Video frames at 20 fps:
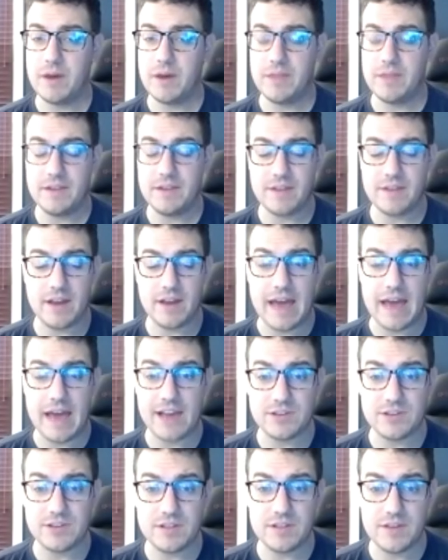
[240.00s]
And then he's got to
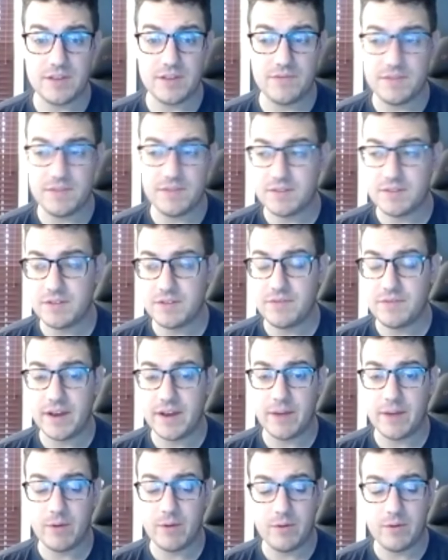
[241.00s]
actually like physically find
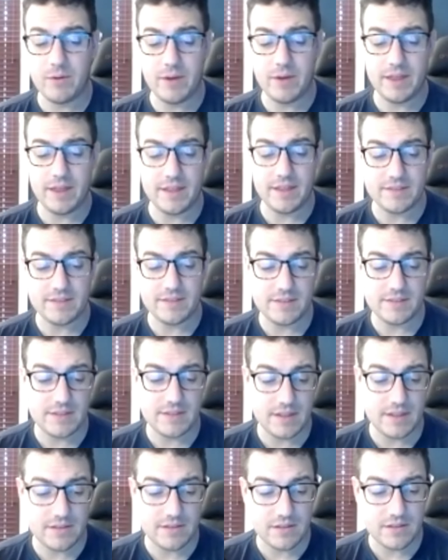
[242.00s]
out where it went. That
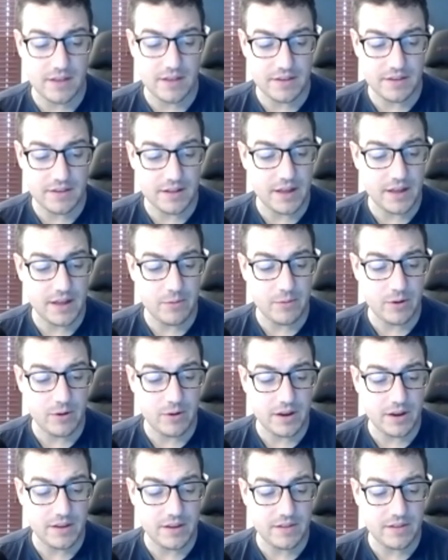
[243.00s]
sounds like a lot of
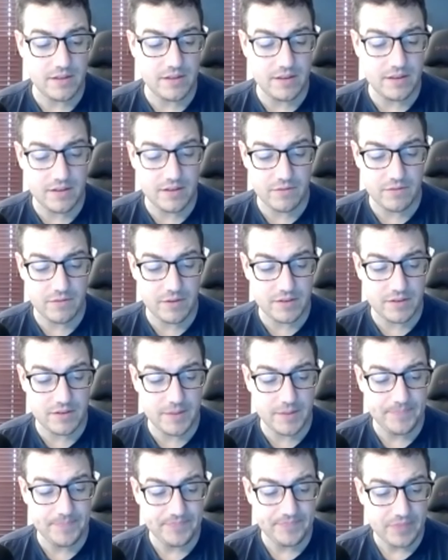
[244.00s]
work and he doesn't
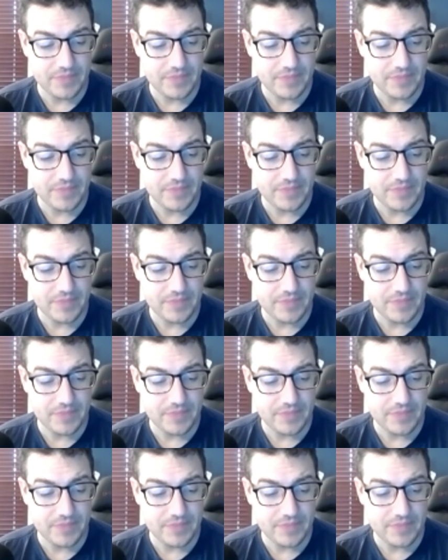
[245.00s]
risk it.